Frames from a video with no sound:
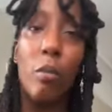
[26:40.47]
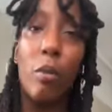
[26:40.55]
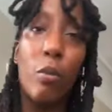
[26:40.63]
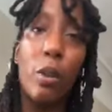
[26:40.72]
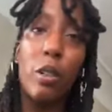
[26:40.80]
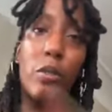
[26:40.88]

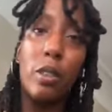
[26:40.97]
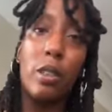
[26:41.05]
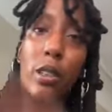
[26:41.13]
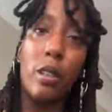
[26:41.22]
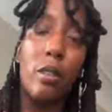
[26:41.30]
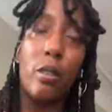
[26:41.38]
But what if she
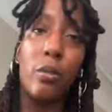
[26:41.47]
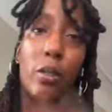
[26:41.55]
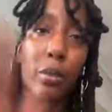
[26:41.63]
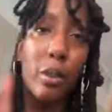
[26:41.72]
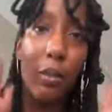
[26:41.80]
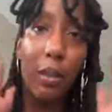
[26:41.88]
said, no,
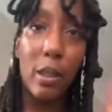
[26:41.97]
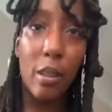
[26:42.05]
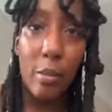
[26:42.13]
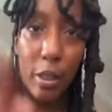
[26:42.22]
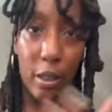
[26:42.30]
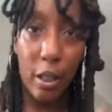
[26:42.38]
don't even think
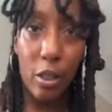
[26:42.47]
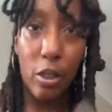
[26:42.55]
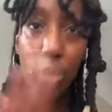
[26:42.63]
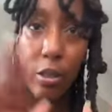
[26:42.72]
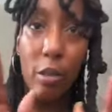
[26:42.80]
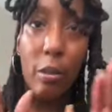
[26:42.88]
about that.
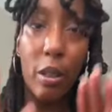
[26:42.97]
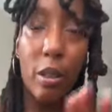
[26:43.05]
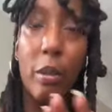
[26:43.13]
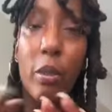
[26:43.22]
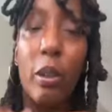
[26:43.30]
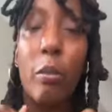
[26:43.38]
Just let me
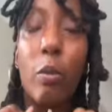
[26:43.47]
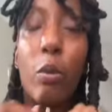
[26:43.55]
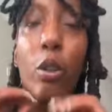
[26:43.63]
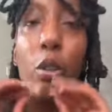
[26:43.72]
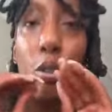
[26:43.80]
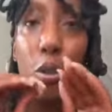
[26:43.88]

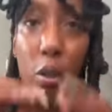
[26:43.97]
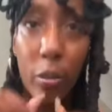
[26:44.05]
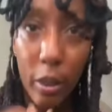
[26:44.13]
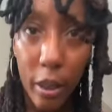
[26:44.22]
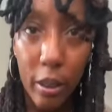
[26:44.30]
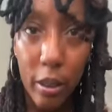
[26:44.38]
work on your
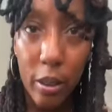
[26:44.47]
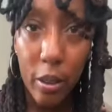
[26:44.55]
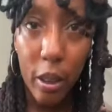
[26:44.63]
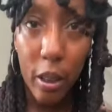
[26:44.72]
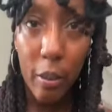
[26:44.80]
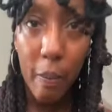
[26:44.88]
body,
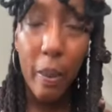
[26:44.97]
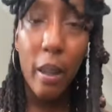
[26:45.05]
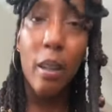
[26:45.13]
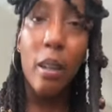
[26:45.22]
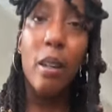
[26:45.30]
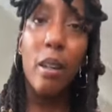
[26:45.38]
okay?
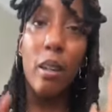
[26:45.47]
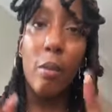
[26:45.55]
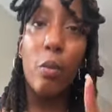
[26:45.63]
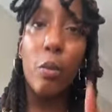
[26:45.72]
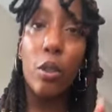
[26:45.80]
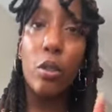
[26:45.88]
Let
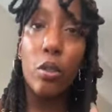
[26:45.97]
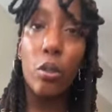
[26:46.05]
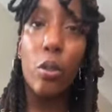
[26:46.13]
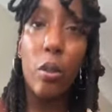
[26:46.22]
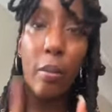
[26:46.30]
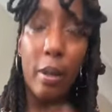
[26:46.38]
me work on
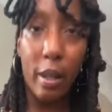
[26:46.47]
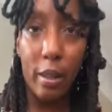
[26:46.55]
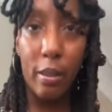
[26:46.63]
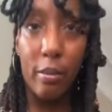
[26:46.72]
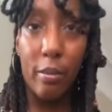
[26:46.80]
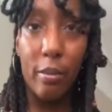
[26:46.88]
your body.